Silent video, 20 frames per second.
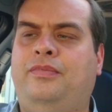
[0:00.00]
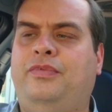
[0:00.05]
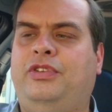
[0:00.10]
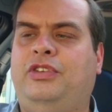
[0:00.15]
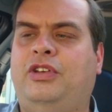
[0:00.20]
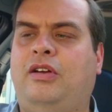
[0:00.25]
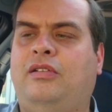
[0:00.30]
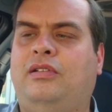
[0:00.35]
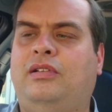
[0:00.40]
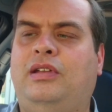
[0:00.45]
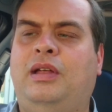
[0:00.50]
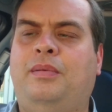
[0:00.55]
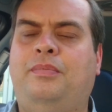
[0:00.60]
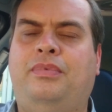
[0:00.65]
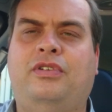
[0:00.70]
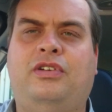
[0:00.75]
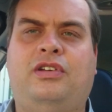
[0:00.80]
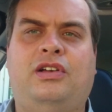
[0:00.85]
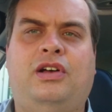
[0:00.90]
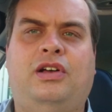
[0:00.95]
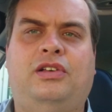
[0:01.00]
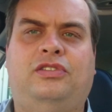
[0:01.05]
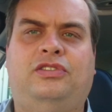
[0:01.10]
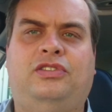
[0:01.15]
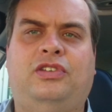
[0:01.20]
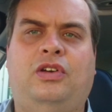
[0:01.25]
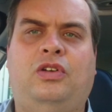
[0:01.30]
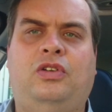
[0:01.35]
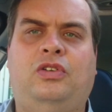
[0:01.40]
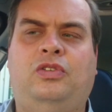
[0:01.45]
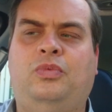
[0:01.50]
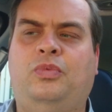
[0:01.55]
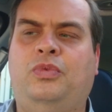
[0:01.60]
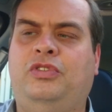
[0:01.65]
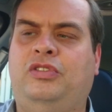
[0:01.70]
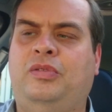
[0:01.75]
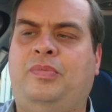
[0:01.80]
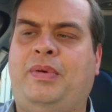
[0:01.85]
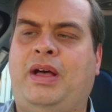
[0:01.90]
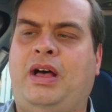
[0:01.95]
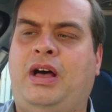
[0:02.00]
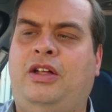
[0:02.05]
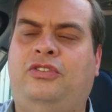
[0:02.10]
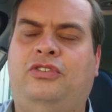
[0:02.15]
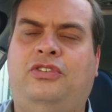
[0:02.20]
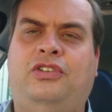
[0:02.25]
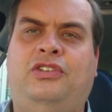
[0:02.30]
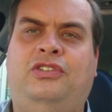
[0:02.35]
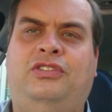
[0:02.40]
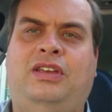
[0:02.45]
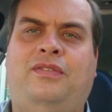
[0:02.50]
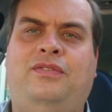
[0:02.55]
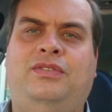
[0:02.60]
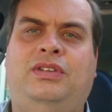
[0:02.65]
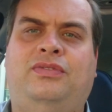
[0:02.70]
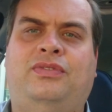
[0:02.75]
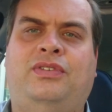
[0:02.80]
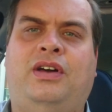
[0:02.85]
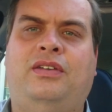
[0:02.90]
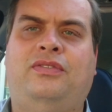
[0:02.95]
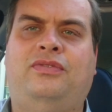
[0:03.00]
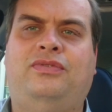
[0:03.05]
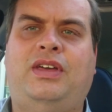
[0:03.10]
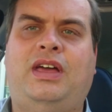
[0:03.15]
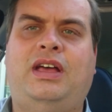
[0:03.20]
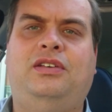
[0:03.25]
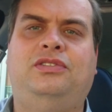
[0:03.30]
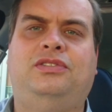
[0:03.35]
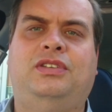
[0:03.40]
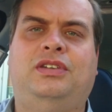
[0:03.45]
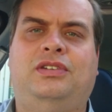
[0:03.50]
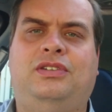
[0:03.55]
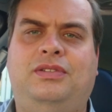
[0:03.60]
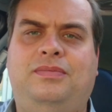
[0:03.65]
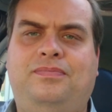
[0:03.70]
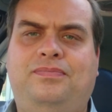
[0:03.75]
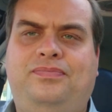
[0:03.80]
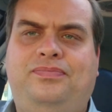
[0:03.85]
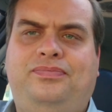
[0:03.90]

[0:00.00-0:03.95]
the total number of cars sold was about 175,000.